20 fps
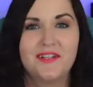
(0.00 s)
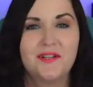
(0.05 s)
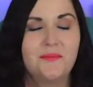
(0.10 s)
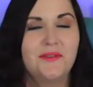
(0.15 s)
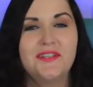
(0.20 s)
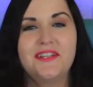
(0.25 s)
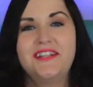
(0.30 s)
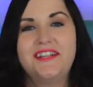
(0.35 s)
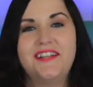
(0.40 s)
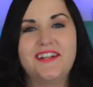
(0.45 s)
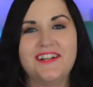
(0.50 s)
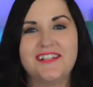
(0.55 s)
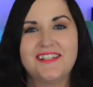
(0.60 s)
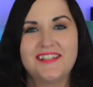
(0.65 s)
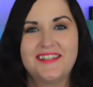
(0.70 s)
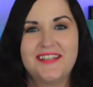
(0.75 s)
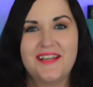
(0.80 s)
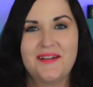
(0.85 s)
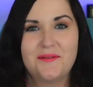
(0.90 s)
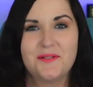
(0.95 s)
in a million years
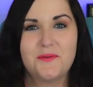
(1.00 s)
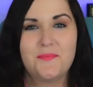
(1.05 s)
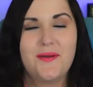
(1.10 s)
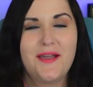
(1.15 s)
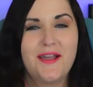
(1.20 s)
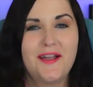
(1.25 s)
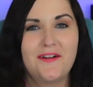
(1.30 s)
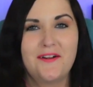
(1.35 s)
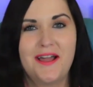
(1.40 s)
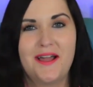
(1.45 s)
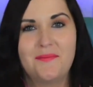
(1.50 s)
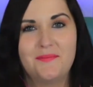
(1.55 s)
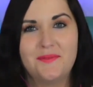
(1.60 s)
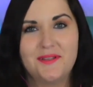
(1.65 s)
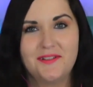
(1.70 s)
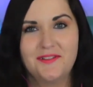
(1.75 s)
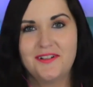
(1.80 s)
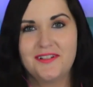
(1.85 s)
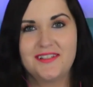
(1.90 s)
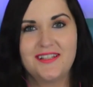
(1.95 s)
that that was a power app
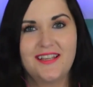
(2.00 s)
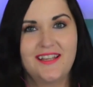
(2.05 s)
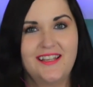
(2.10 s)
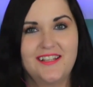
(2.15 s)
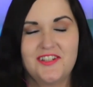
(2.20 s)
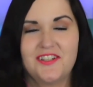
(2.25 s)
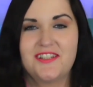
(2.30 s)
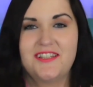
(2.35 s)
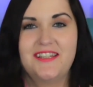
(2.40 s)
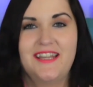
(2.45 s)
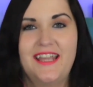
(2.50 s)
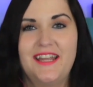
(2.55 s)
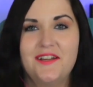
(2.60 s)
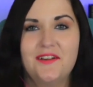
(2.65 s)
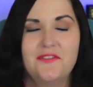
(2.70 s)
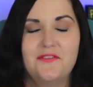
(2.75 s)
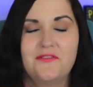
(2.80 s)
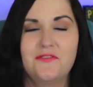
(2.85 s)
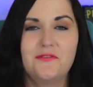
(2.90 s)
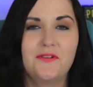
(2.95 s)
that looks like it's just
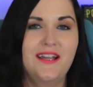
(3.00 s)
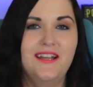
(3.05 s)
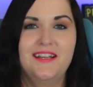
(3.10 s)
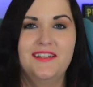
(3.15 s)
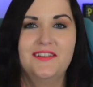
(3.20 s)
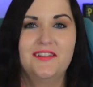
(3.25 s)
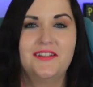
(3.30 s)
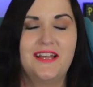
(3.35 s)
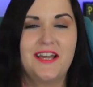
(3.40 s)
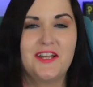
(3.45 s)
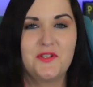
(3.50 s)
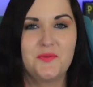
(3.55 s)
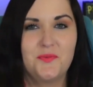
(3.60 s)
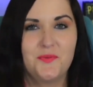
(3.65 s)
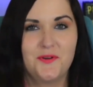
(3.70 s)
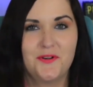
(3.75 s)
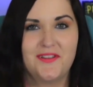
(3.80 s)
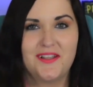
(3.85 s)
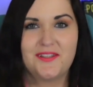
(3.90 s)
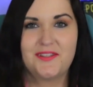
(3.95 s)
native right in the
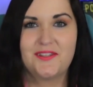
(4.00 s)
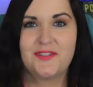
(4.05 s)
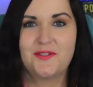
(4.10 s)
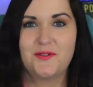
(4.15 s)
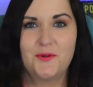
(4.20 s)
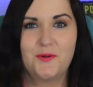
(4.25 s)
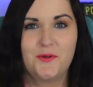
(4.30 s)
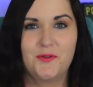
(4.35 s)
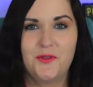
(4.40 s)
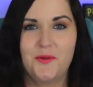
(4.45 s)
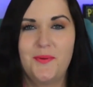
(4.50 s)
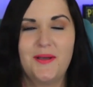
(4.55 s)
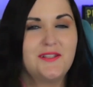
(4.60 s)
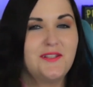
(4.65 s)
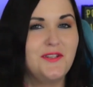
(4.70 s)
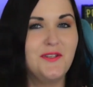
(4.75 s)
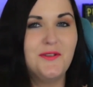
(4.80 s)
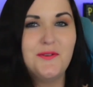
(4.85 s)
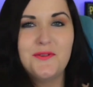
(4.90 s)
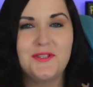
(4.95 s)
dashboard that's so the
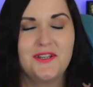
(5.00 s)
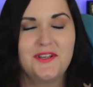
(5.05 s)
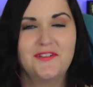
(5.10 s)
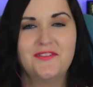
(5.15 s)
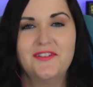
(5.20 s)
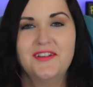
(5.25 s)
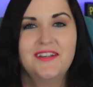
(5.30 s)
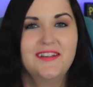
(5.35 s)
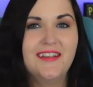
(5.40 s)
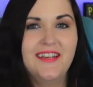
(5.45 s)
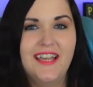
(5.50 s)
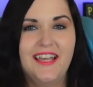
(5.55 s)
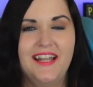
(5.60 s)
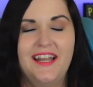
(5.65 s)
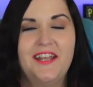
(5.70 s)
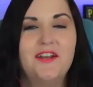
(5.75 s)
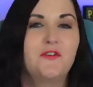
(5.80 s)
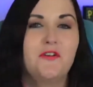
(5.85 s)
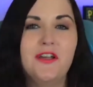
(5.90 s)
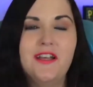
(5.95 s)
best use of an
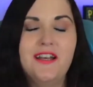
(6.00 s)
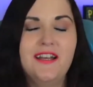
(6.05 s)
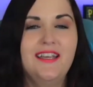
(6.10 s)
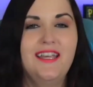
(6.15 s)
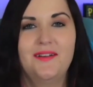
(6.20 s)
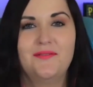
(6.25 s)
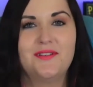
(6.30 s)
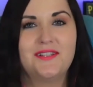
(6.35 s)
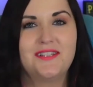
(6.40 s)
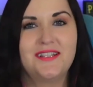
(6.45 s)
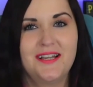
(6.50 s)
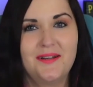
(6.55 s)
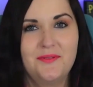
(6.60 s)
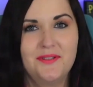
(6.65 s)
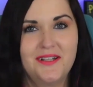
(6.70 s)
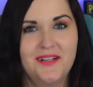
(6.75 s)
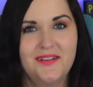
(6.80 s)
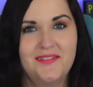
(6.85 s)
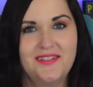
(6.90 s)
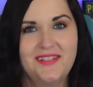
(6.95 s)
integrated canvas app
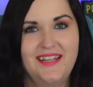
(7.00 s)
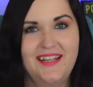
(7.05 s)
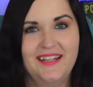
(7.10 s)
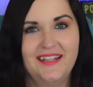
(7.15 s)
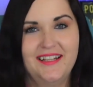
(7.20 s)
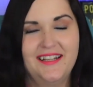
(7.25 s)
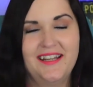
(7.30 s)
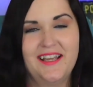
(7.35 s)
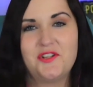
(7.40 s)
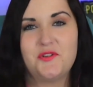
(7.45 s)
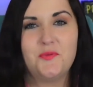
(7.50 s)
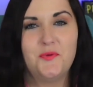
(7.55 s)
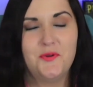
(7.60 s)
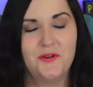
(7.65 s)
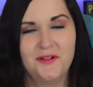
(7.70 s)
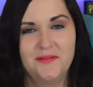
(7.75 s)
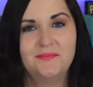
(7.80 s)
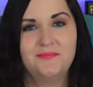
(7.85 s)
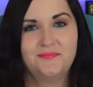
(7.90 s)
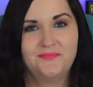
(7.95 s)
that i've seen in a
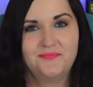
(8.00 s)
dashboard